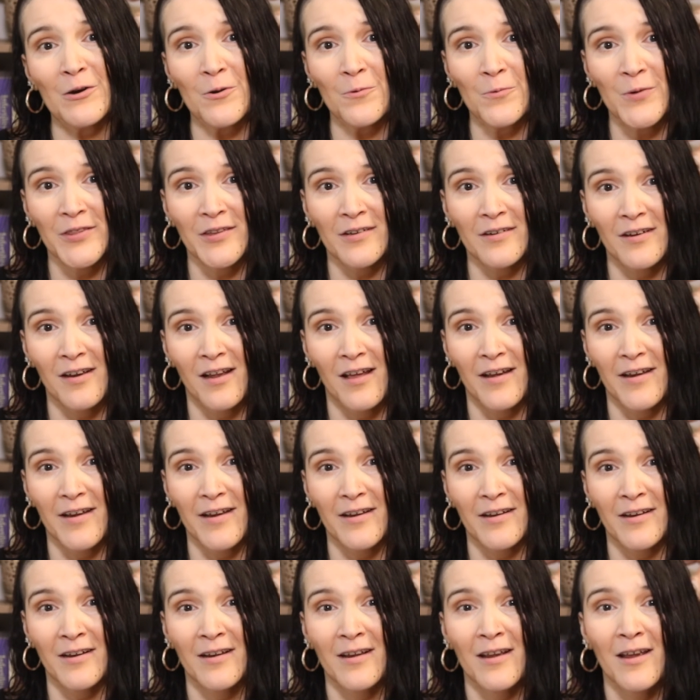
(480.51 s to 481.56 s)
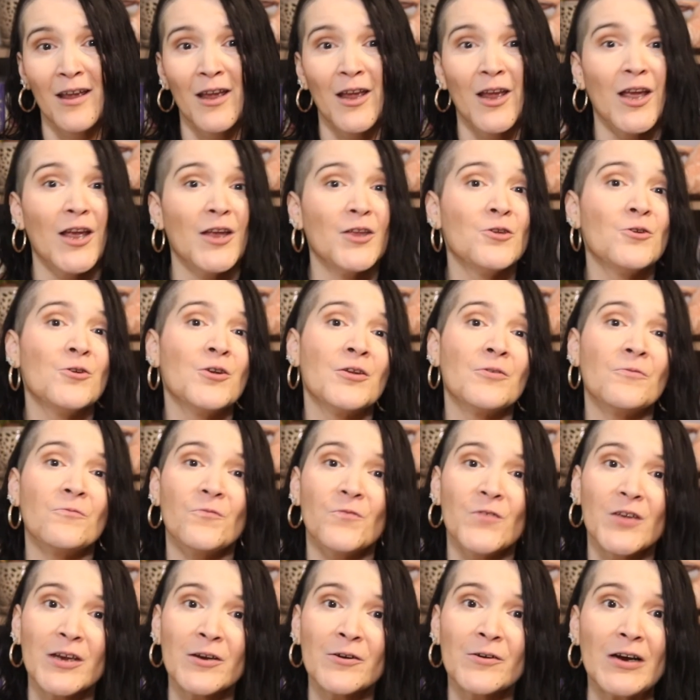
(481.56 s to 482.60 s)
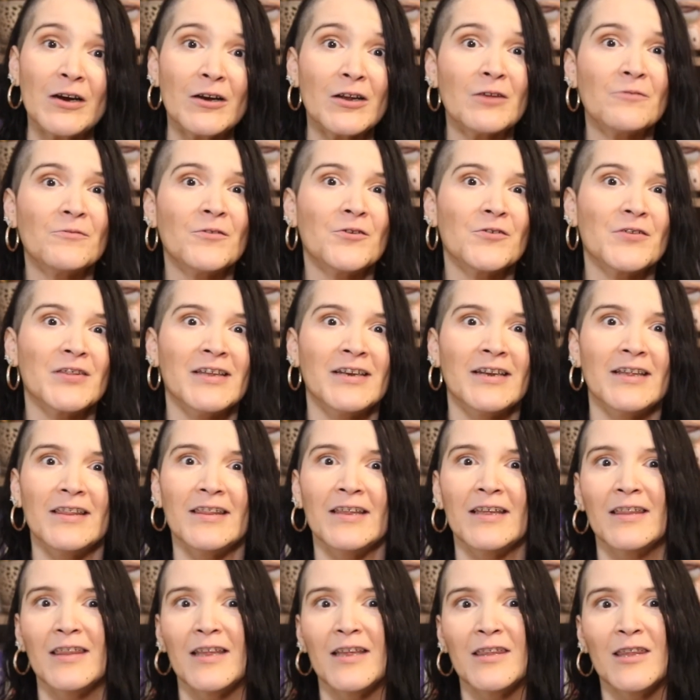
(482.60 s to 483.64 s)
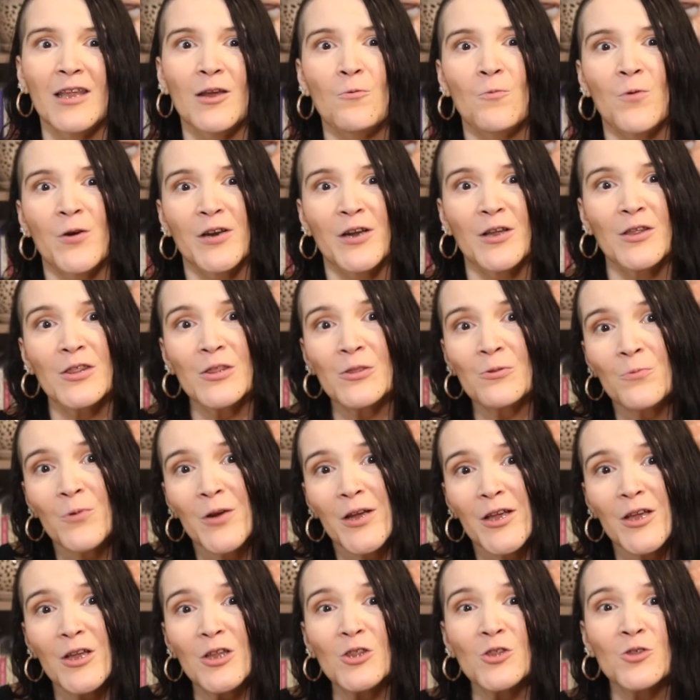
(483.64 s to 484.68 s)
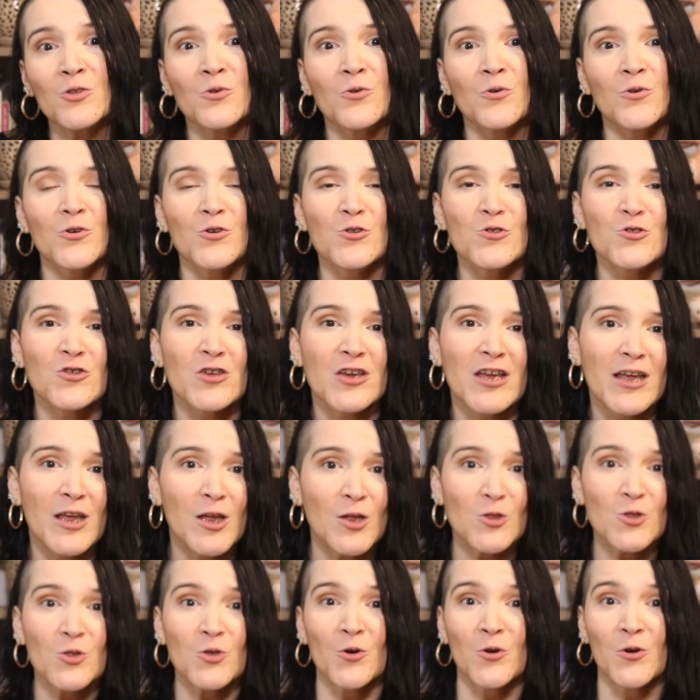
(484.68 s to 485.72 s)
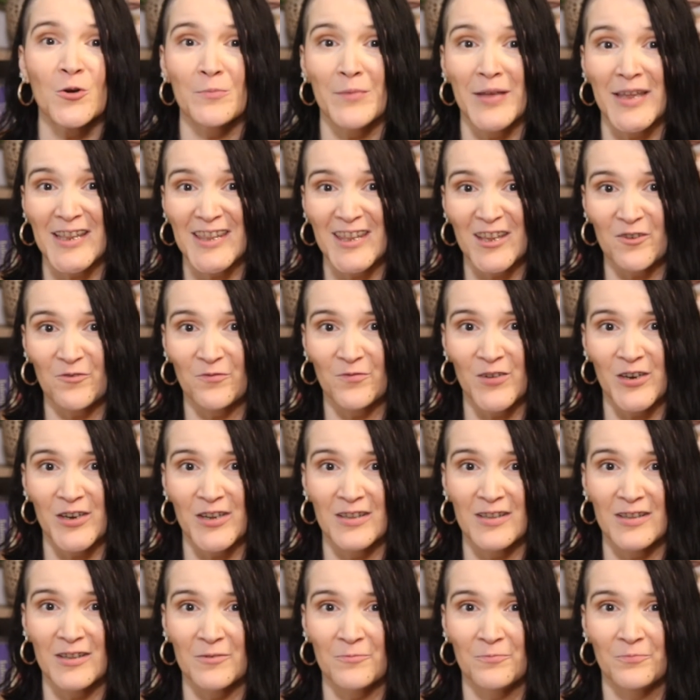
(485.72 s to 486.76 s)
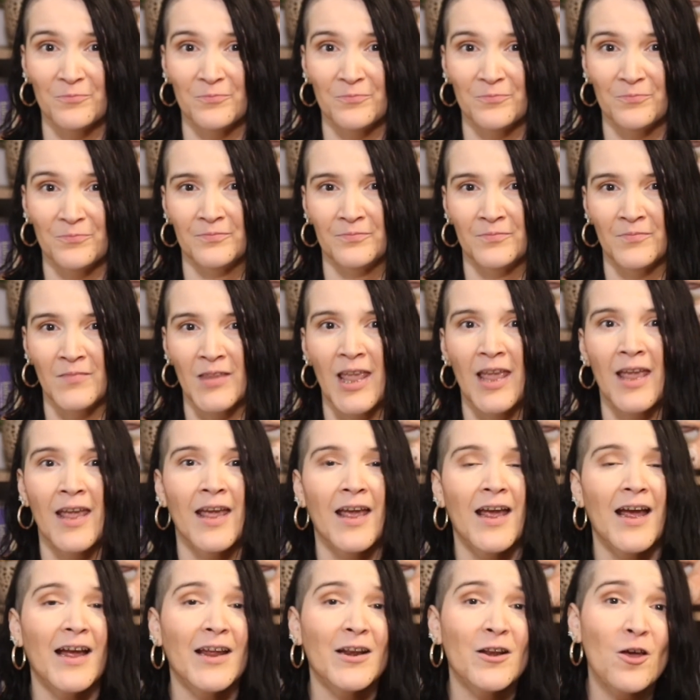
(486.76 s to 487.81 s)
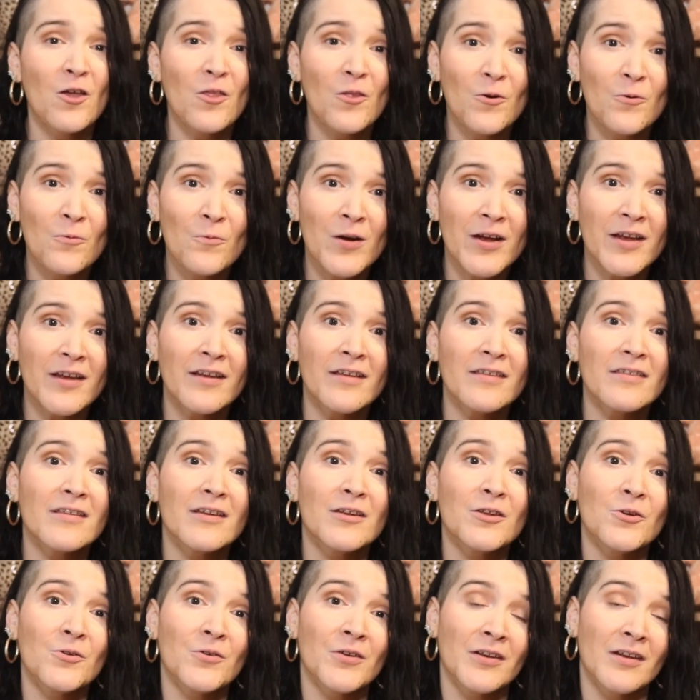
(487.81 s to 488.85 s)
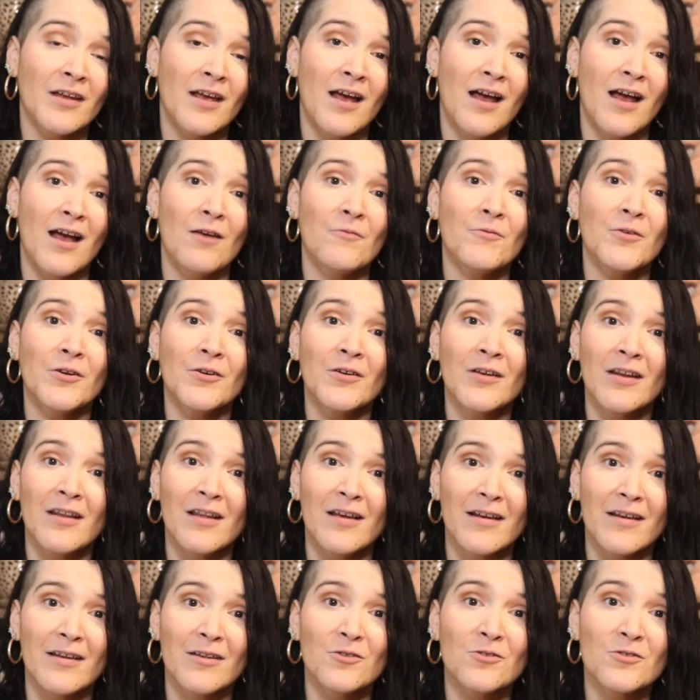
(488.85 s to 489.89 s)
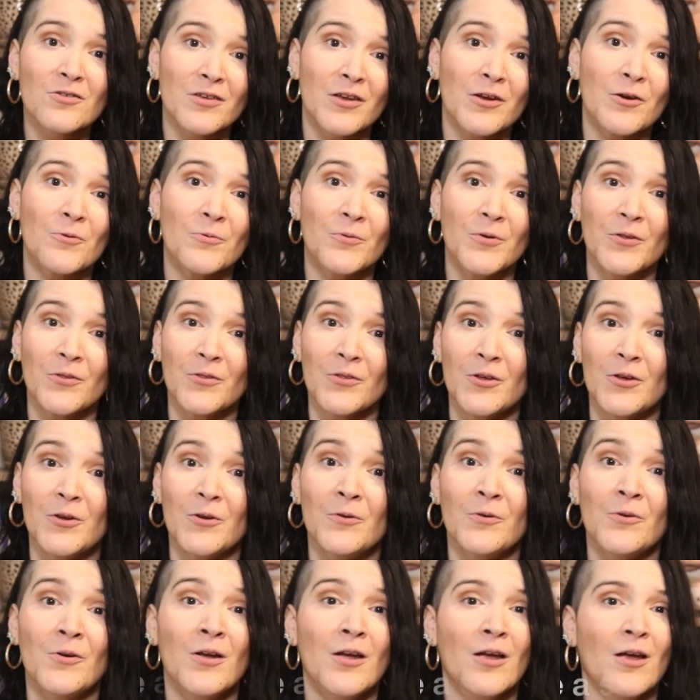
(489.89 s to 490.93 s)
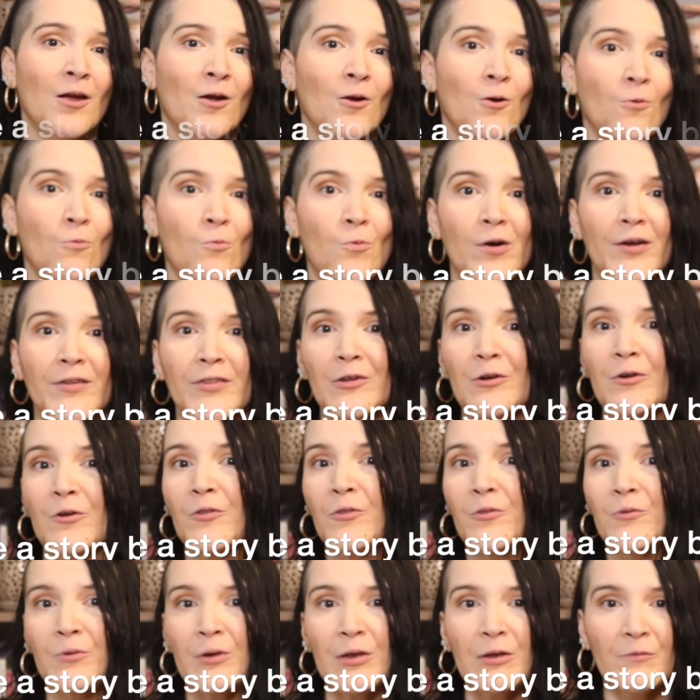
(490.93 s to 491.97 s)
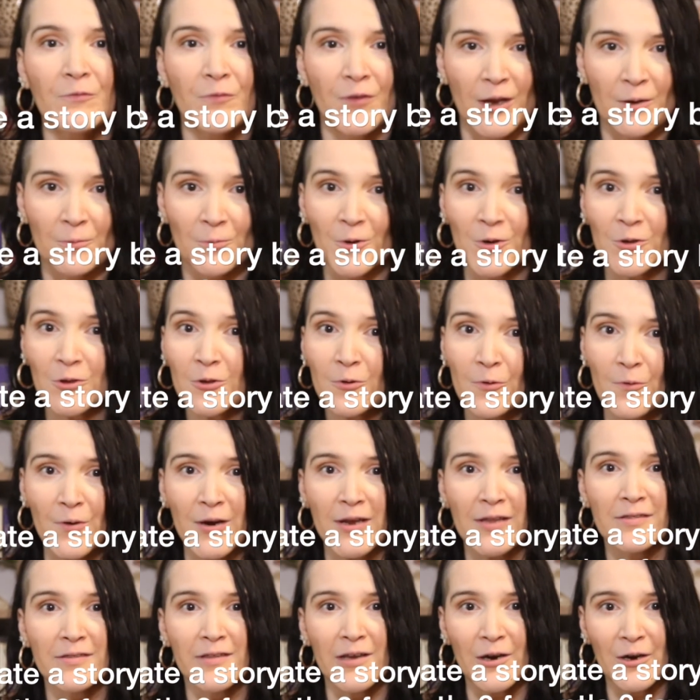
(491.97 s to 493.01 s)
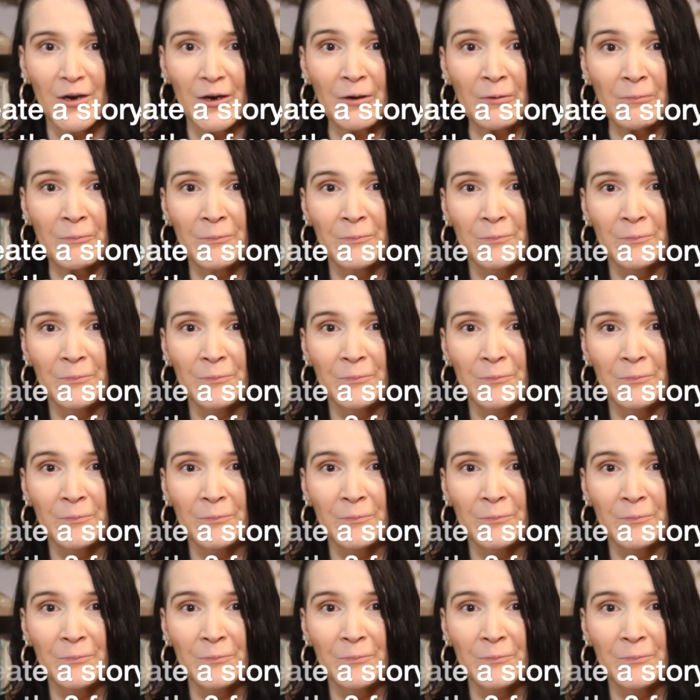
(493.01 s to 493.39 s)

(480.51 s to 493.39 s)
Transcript: it with the client, and you can figure out if there's anything that they want to switch or change or make different. Another way is that you can have your client share with you what their 3 favorite toys are.